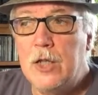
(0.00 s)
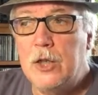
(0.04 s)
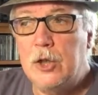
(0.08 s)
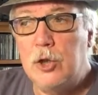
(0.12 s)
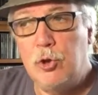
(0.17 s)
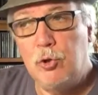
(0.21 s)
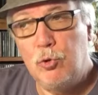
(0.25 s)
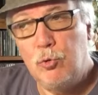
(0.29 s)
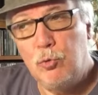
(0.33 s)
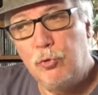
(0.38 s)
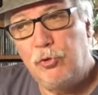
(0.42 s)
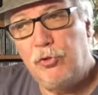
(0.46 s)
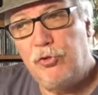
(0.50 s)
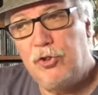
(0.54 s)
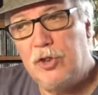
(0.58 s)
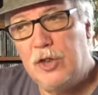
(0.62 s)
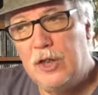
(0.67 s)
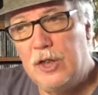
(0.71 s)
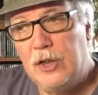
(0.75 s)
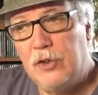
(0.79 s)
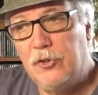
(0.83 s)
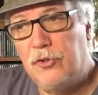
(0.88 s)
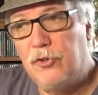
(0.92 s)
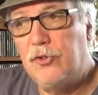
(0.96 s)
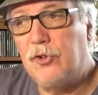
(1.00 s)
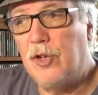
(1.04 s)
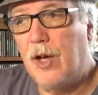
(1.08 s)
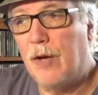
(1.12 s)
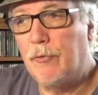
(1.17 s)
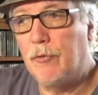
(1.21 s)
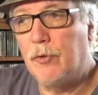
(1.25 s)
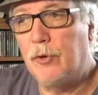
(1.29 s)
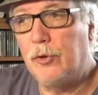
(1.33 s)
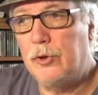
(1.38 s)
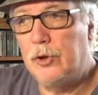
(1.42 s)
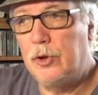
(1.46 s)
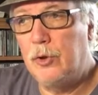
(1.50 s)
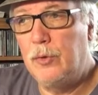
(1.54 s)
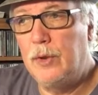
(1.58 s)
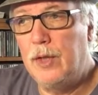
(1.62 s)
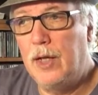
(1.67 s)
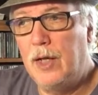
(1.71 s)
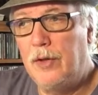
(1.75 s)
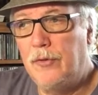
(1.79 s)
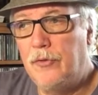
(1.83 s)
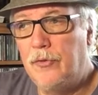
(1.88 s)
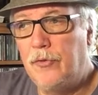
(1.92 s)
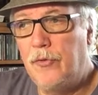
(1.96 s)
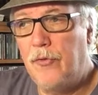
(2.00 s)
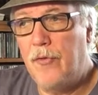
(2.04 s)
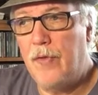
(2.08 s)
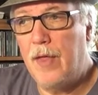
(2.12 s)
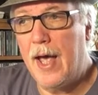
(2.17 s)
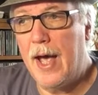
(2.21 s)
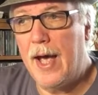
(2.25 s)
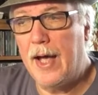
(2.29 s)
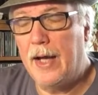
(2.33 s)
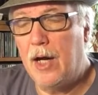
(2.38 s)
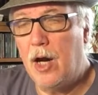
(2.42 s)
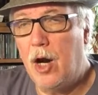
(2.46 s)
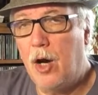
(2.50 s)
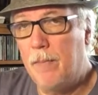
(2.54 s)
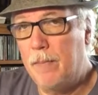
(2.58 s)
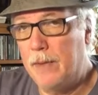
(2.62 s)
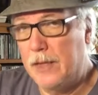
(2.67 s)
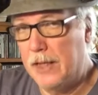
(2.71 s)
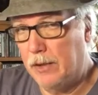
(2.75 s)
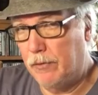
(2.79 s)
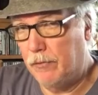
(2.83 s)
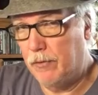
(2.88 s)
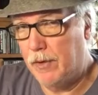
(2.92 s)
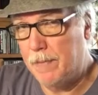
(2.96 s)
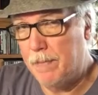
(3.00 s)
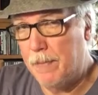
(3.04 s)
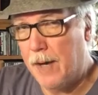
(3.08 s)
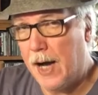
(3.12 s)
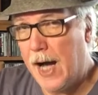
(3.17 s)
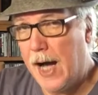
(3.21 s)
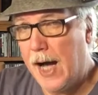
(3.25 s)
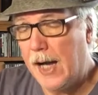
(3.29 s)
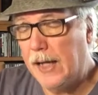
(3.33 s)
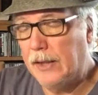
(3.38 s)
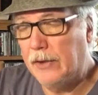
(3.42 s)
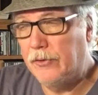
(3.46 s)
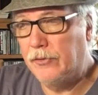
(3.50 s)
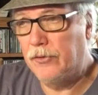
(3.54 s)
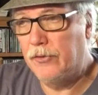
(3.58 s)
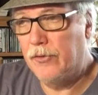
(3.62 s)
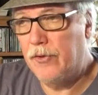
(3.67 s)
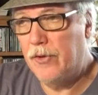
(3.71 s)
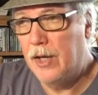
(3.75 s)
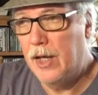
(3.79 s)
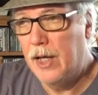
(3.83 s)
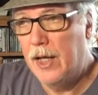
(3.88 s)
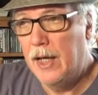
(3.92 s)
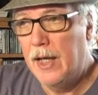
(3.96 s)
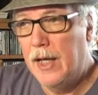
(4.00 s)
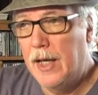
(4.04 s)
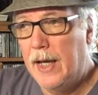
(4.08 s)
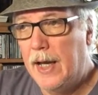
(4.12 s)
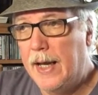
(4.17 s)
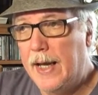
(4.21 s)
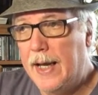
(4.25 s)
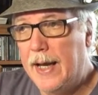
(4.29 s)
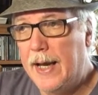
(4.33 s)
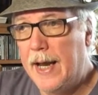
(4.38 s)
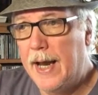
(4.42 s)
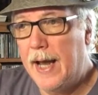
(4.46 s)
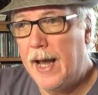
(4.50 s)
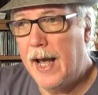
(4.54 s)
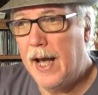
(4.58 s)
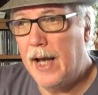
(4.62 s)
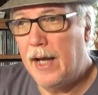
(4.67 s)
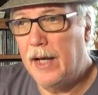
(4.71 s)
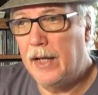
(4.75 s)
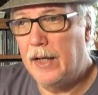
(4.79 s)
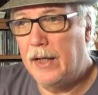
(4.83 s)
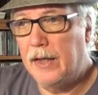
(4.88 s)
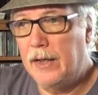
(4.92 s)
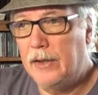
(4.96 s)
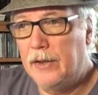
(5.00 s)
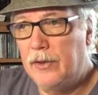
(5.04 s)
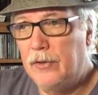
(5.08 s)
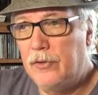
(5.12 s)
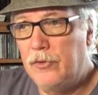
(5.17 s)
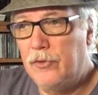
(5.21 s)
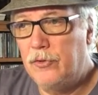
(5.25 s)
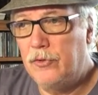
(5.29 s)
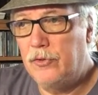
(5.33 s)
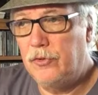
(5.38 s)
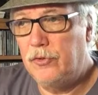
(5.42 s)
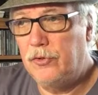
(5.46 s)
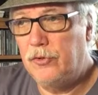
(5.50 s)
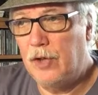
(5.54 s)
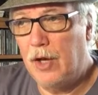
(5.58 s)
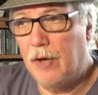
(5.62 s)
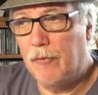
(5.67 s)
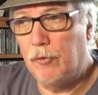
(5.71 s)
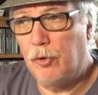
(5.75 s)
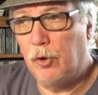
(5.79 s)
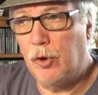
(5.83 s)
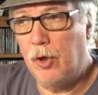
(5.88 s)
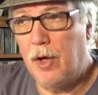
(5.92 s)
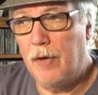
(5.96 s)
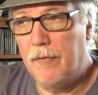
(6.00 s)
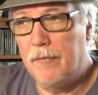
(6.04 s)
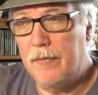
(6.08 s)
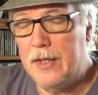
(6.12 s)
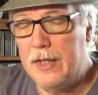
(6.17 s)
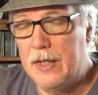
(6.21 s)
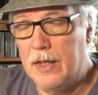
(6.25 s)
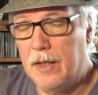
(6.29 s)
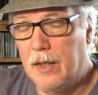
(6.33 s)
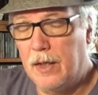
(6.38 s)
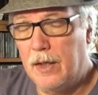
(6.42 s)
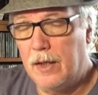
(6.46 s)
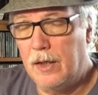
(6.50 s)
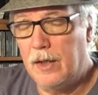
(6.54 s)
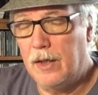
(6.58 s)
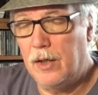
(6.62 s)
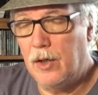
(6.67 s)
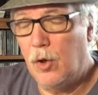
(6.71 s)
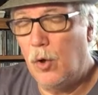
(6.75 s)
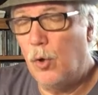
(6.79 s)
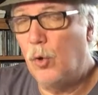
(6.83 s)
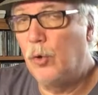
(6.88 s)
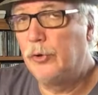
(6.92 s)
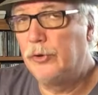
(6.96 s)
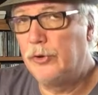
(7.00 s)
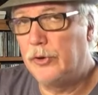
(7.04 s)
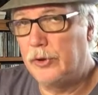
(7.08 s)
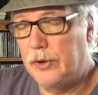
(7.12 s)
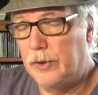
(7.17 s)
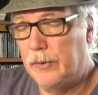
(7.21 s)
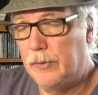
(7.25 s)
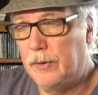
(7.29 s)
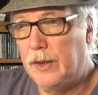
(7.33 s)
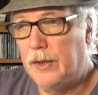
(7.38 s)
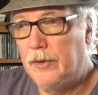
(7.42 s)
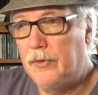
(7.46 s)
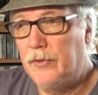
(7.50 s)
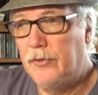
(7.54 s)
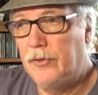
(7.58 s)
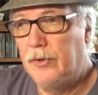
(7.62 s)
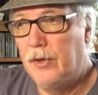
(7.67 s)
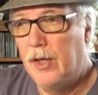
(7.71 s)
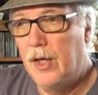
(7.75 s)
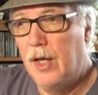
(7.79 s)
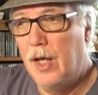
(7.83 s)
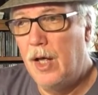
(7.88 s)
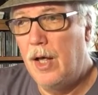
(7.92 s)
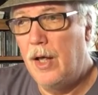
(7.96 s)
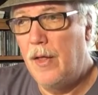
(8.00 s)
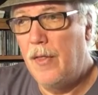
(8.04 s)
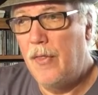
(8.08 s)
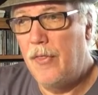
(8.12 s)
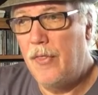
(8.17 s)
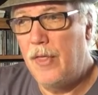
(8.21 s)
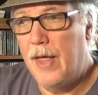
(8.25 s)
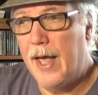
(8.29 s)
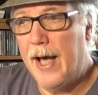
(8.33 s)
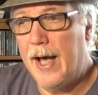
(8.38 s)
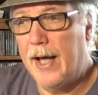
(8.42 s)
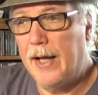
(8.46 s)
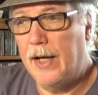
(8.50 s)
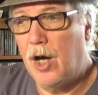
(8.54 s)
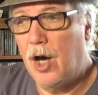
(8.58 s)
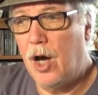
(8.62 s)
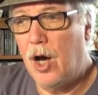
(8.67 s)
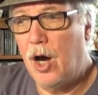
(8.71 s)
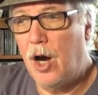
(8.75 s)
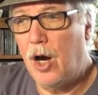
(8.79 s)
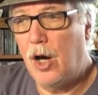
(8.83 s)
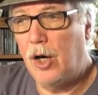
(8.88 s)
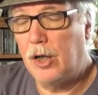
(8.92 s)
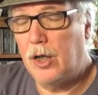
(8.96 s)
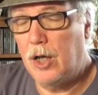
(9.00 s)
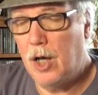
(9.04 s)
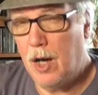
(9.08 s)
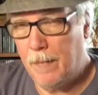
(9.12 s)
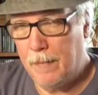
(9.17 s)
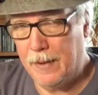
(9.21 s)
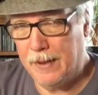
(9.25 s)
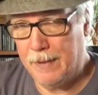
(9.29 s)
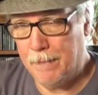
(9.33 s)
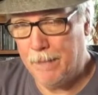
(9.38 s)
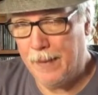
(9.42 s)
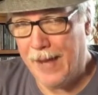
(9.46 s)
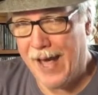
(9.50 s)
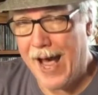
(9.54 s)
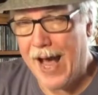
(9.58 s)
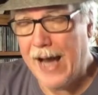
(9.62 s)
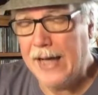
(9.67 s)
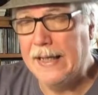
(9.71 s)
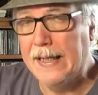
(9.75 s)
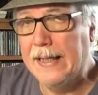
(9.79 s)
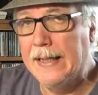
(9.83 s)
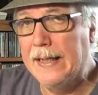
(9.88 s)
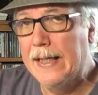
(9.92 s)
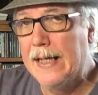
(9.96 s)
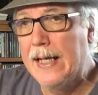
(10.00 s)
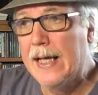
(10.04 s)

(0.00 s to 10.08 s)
You see several units that are being reboxed, and several of the older units that are coming back,